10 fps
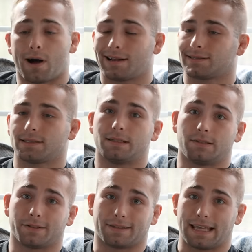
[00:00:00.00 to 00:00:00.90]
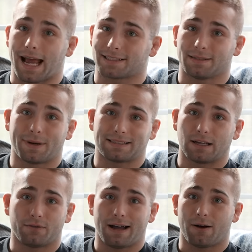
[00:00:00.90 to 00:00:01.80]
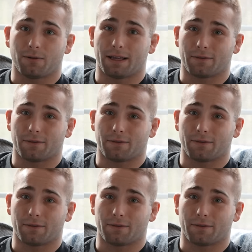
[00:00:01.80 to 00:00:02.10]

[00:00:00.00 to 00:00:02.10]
honestly, just gassing myself out.